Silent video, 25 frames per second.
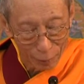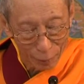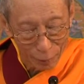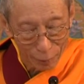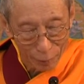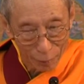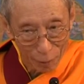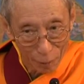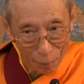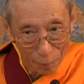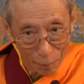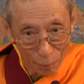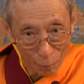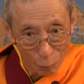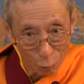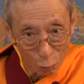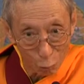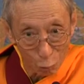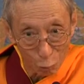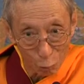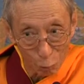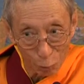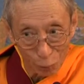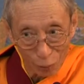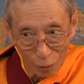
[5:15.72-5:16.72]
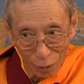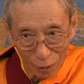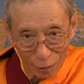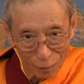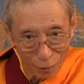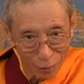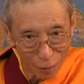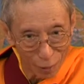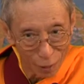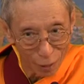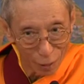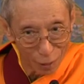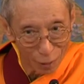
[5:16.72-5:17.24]
Some groups
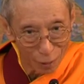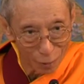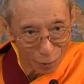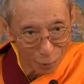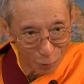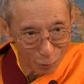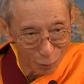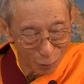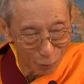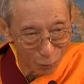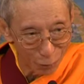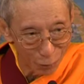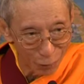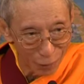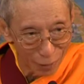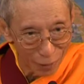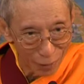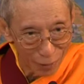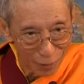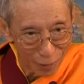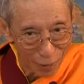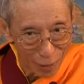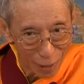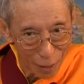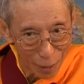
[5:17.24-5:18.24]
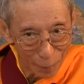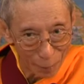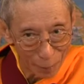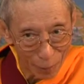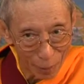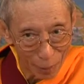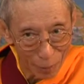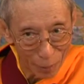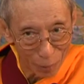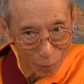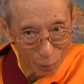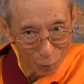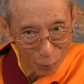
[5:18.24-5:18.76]
try to
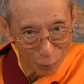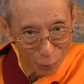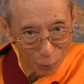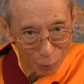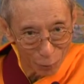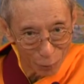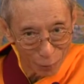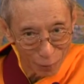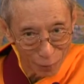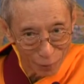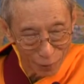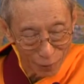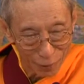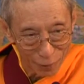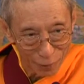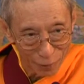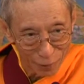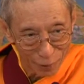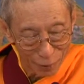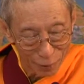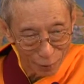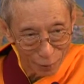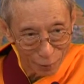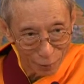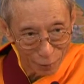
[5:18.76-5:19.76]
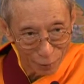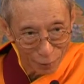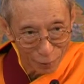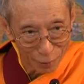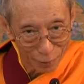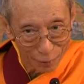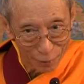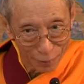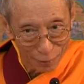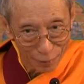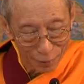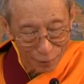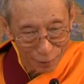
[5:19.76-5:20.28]
help animals. I
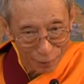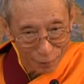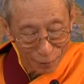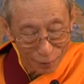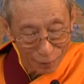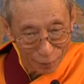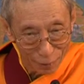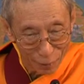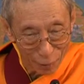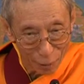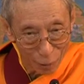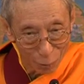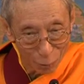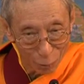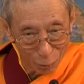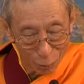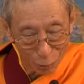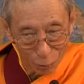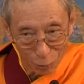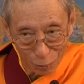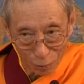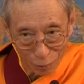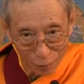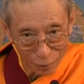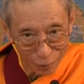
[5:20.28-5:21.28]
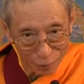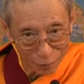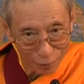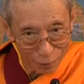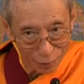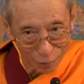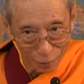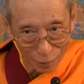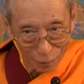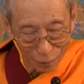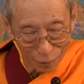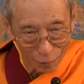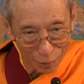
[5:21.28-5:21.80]
know that
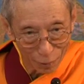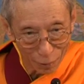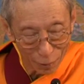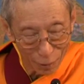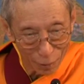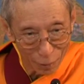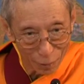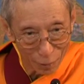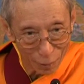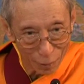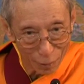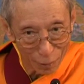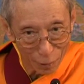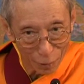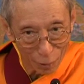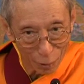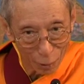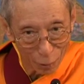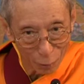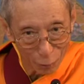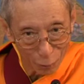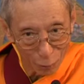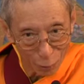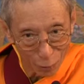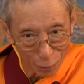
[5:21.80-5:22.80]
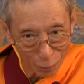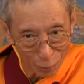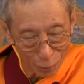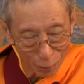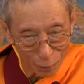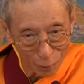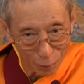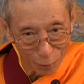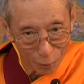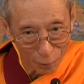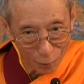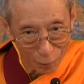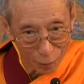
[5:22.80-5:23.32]
in any country,
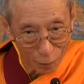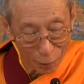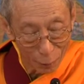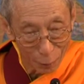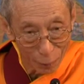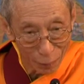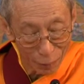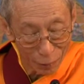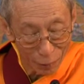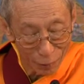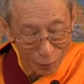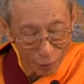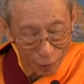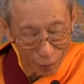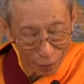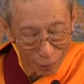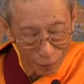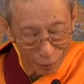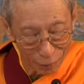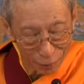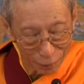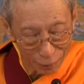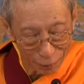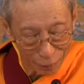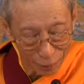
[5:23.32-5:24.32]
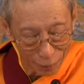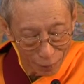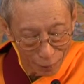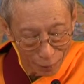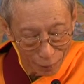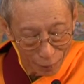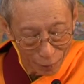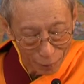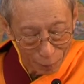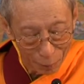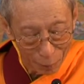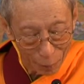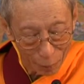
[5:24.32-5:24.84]
they are very kind,
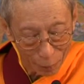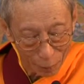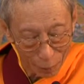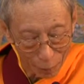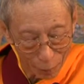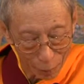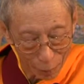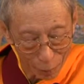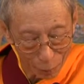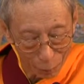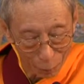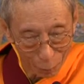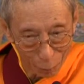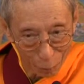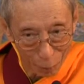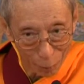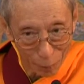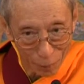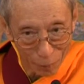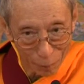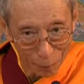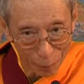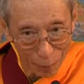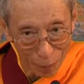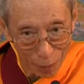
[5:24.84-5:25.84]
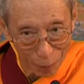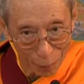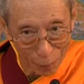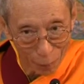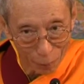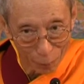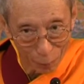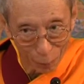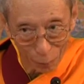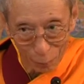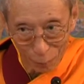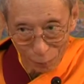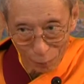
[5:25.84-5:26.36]
but they have not much
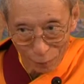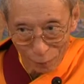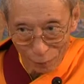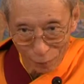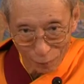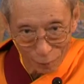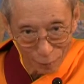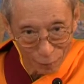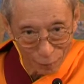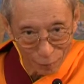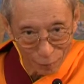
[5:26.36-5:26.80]
power because